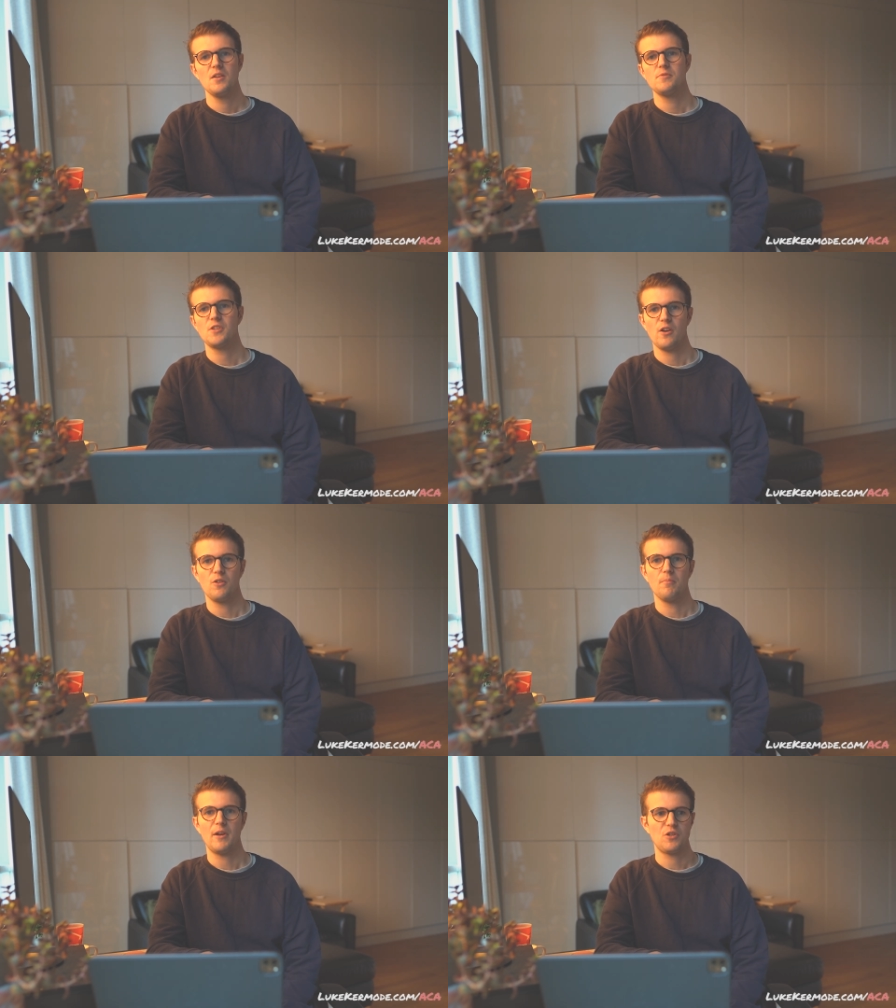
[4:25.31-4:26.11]

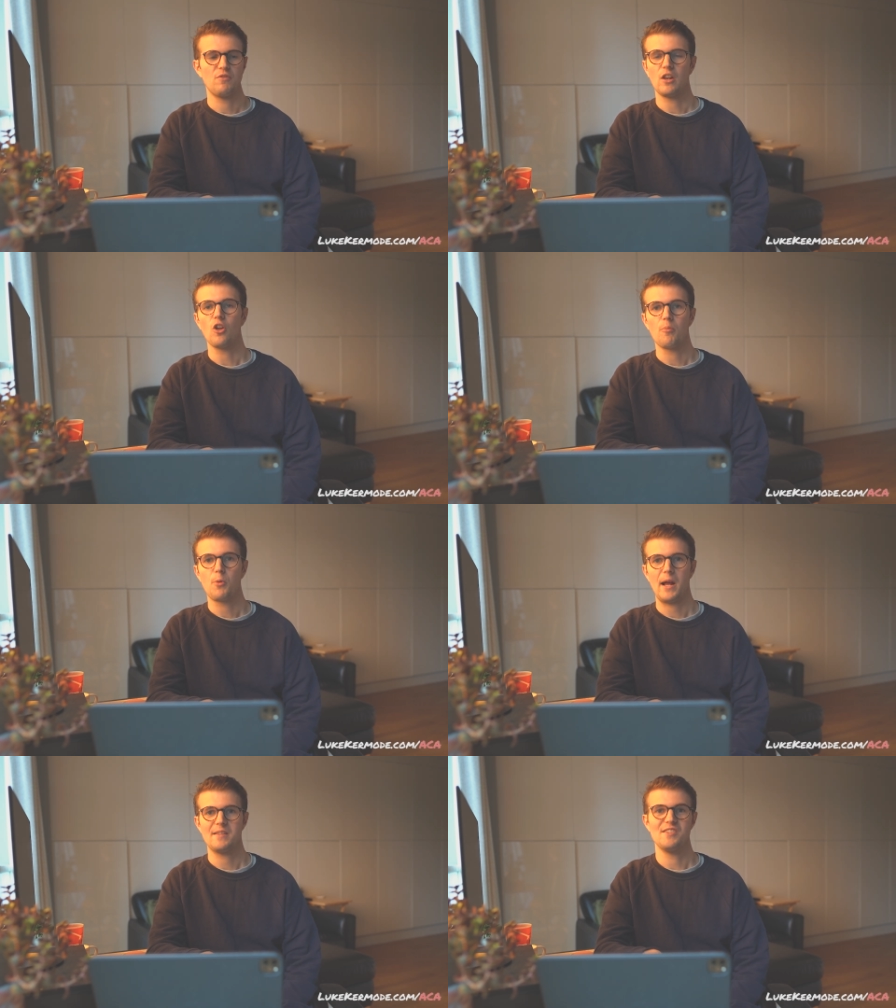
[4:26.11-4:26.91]
So make sure you've done a lot of
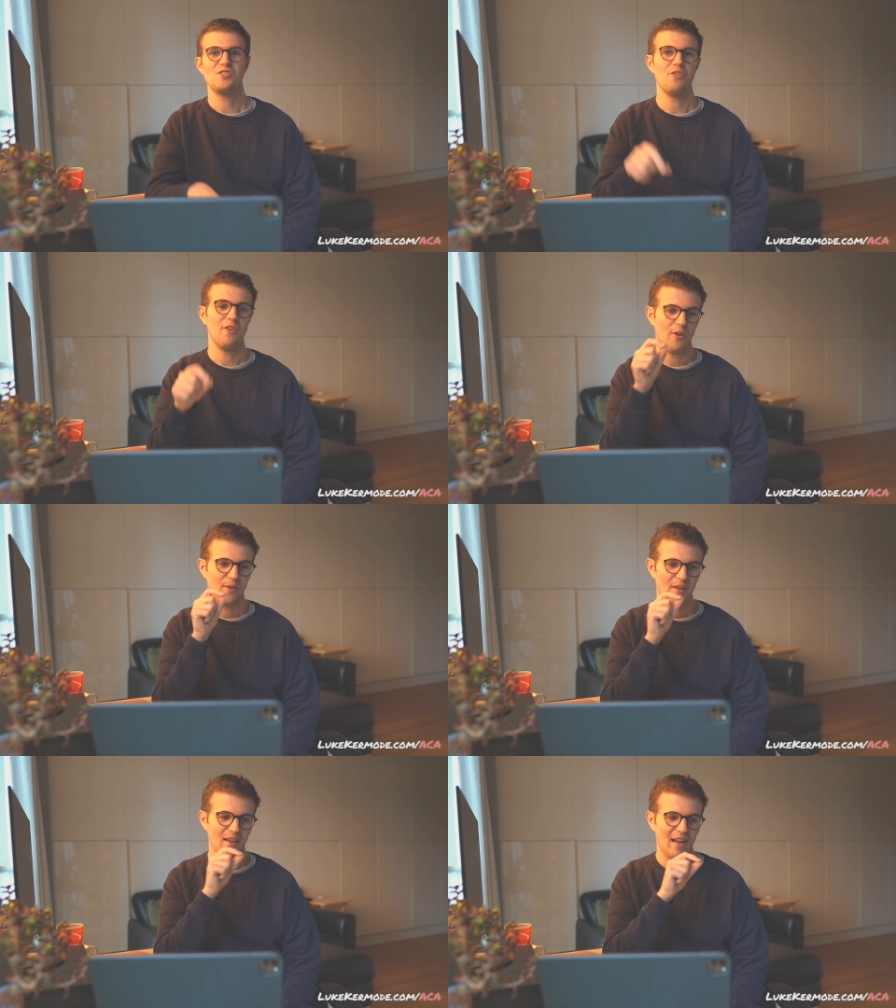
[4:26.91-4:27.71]
practice, you know
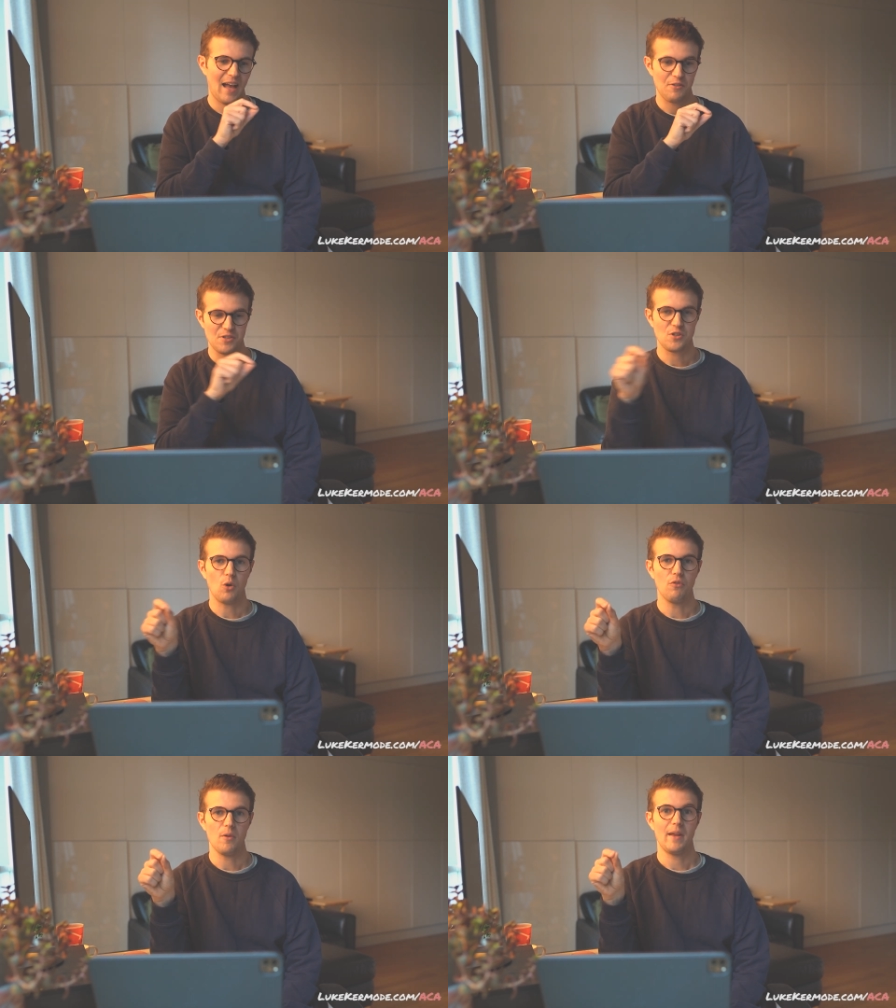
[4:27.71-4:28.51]
how to
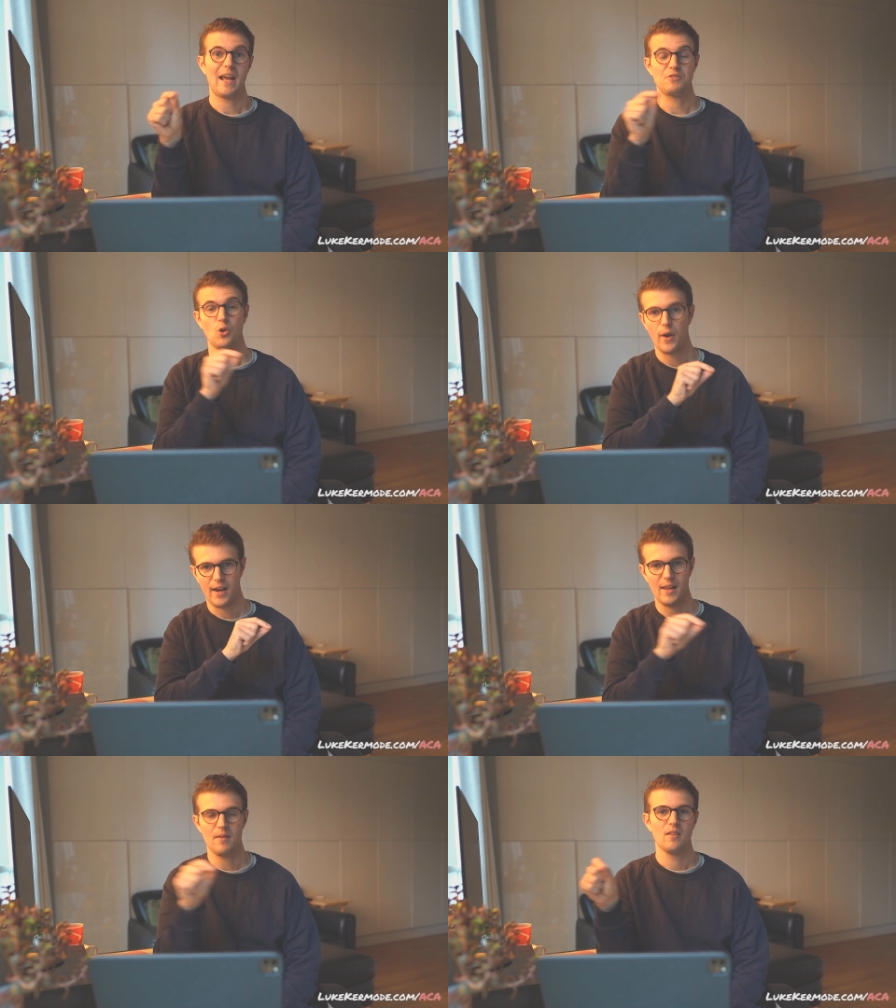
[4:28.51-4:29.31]
solve them and how to
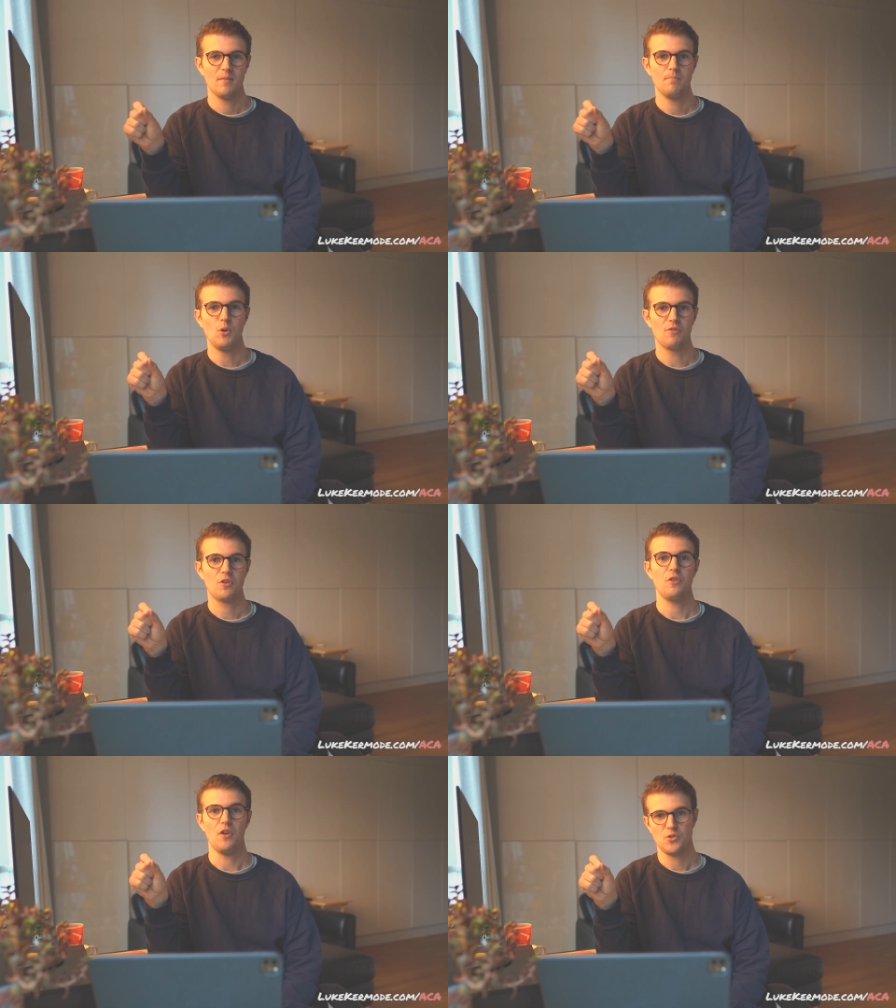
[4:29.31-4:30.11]
quickly move
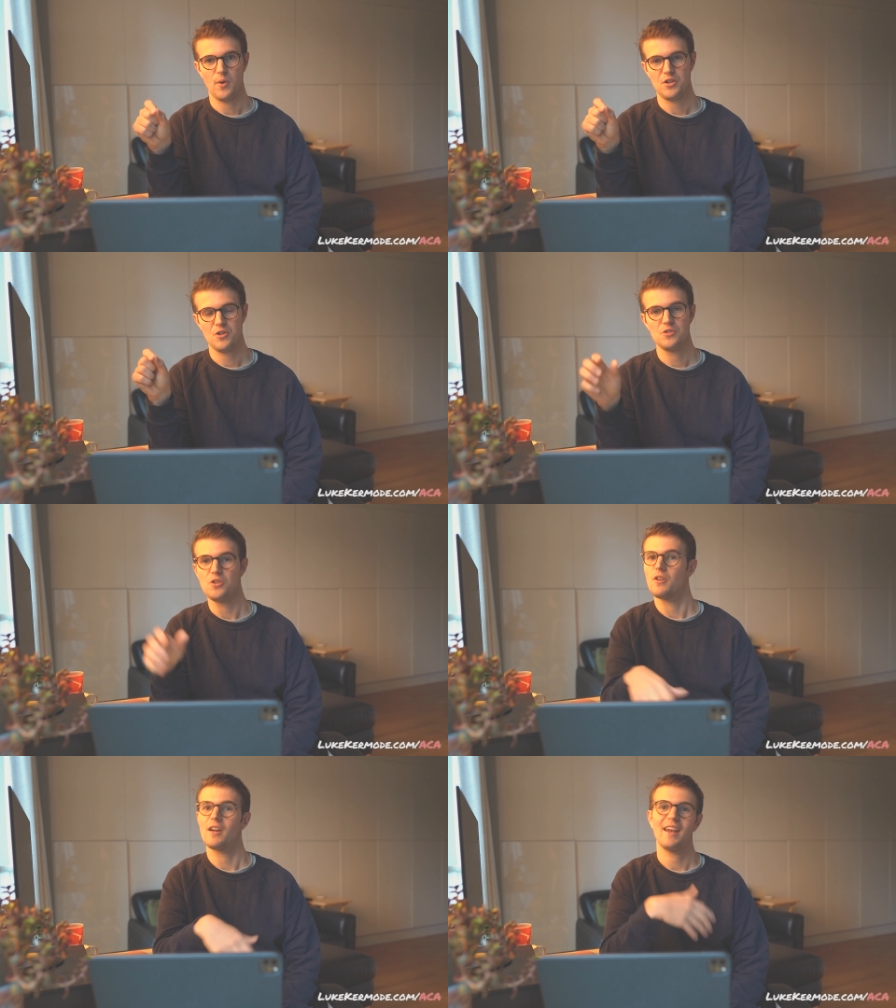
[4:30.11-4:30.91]
through those questions.
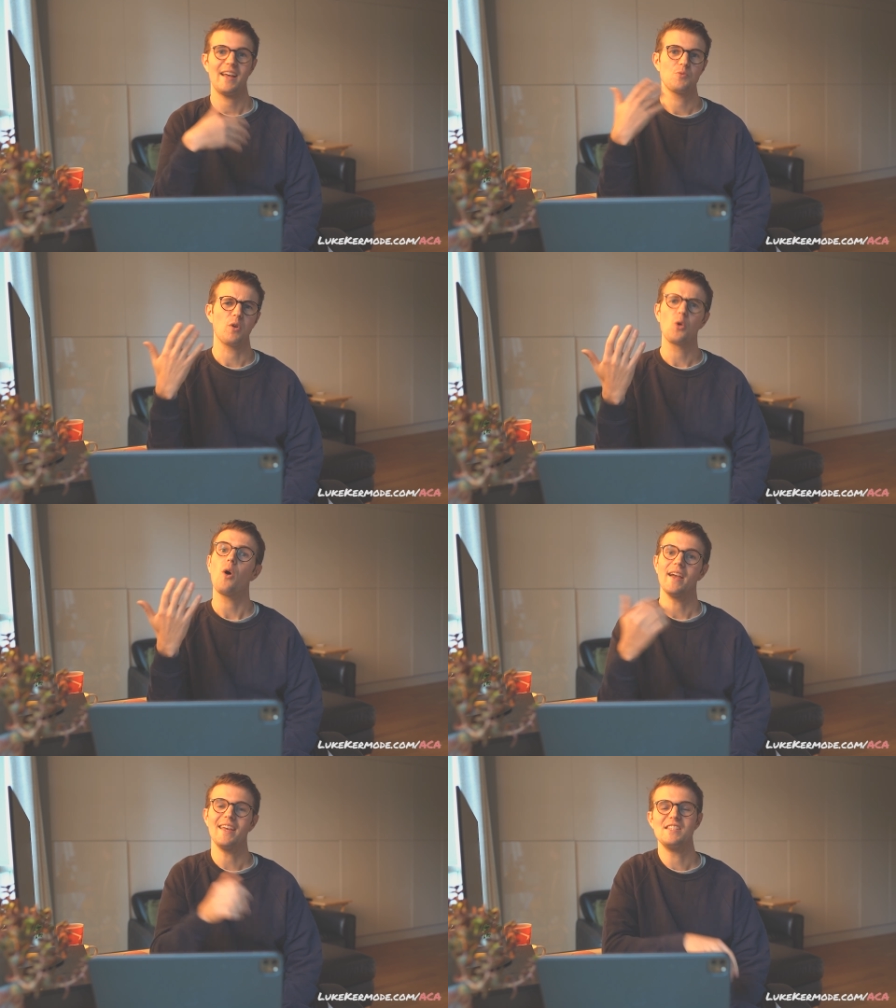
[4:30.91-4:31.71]
You can collect what are
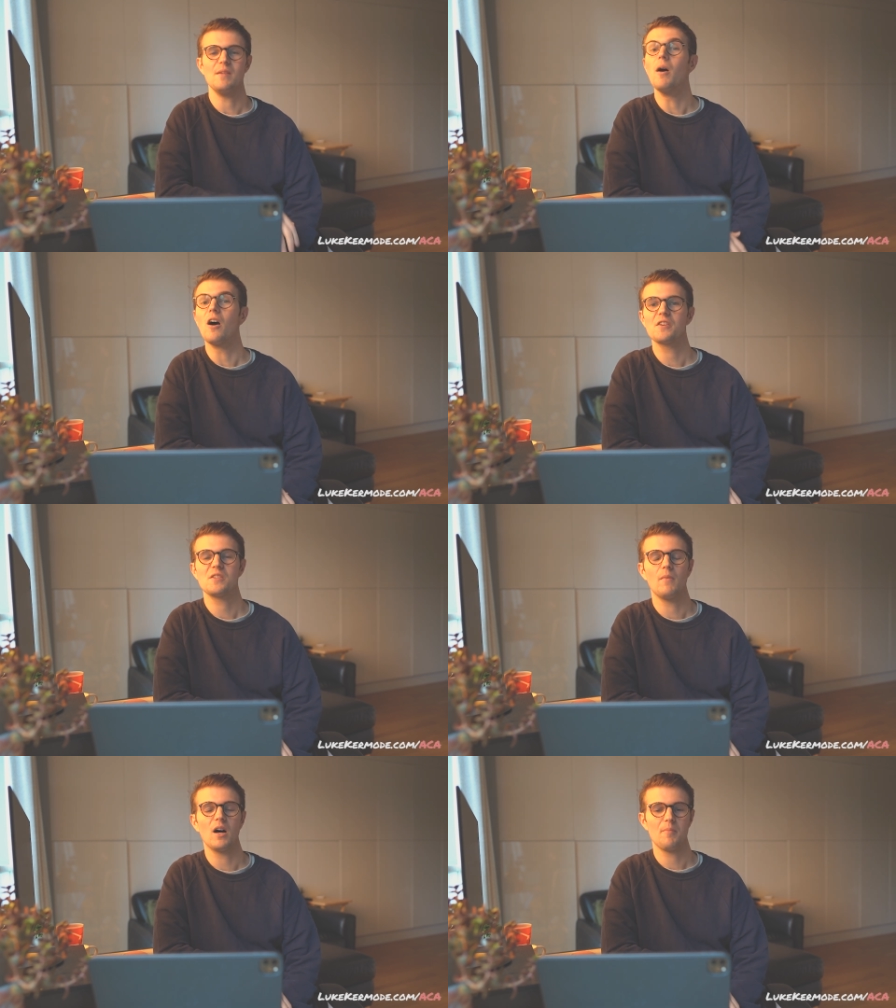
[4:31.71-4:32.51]
quite easy marks
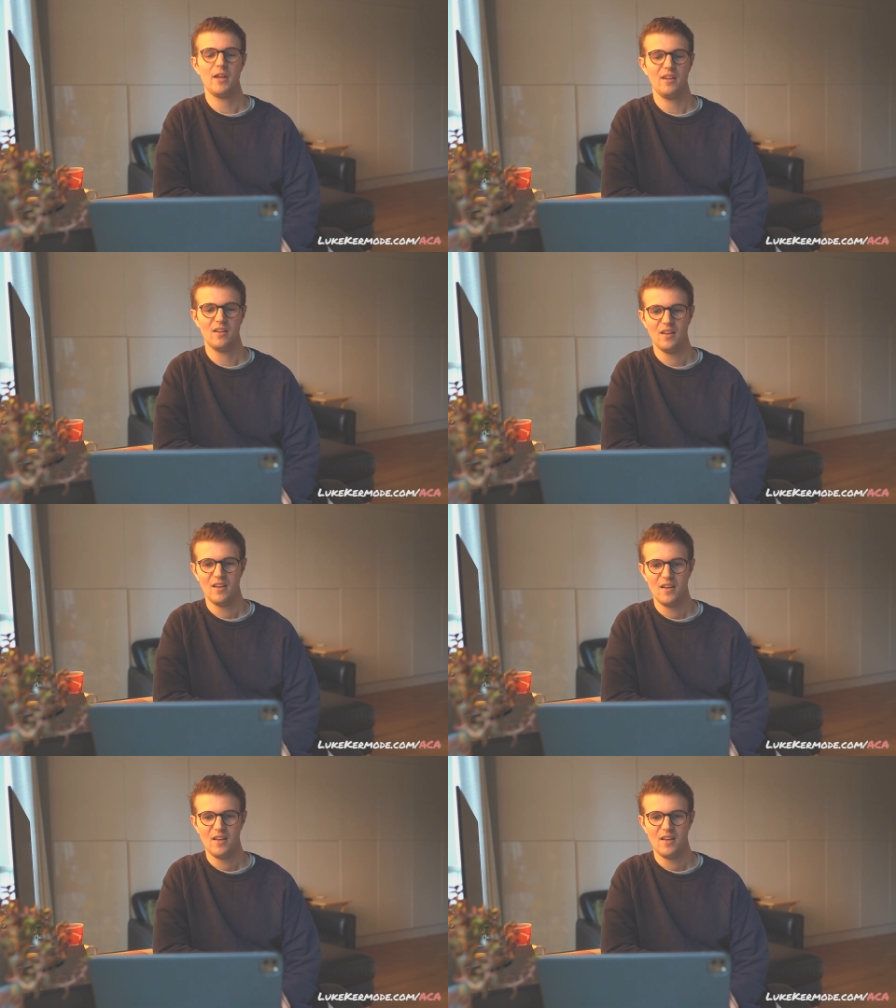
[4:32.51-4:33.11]
in my opinion.